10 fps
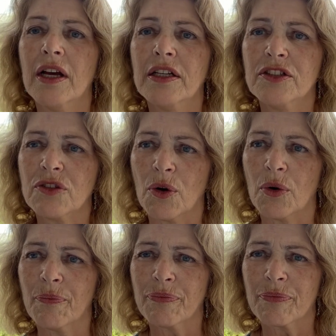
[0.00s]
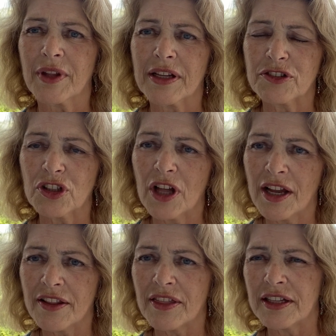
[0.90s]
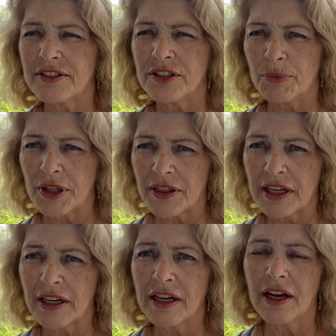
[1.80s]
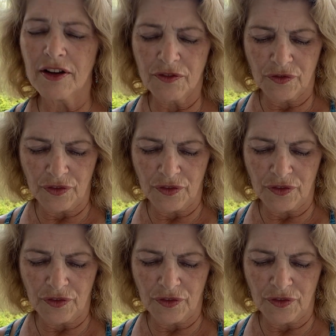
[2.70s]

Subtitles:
So there's a lot of things to be thinking of.